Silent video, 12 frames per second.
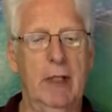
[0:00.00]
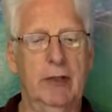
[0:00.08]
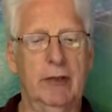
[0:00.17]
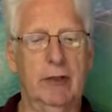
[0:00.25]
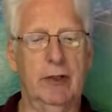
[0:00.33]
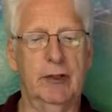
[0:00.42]

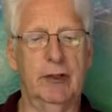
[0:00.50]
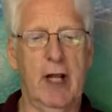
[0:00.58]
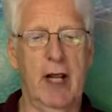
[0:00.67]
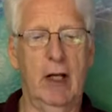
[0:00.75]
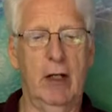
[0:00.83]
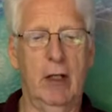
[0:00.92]
Eastern
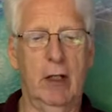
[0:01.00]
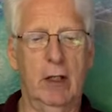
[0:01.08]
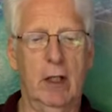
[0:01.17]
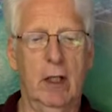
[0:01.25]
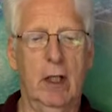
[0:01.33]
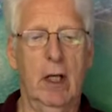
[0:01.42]

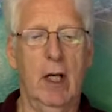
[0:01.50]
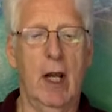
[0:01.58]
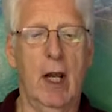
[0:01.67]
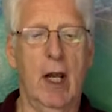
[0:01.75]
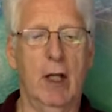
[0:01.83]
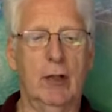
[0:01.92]
Standard
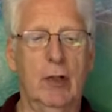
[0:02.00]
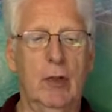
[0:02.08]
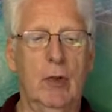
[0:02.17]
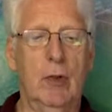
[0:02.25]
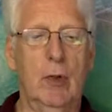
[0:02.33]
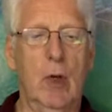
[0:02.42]
to
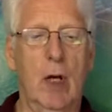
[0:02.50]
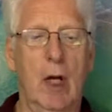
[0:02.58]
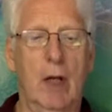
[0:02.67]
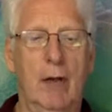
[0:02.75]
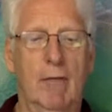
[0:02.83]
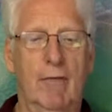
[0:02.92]
do
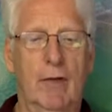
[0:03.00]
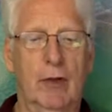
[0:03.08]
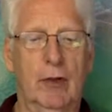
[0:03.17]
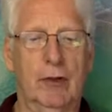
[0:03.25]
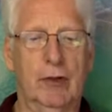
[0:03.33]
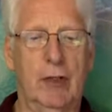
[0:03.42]
the
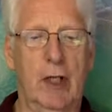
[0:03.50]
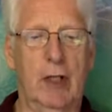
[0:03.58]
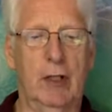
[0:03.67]
first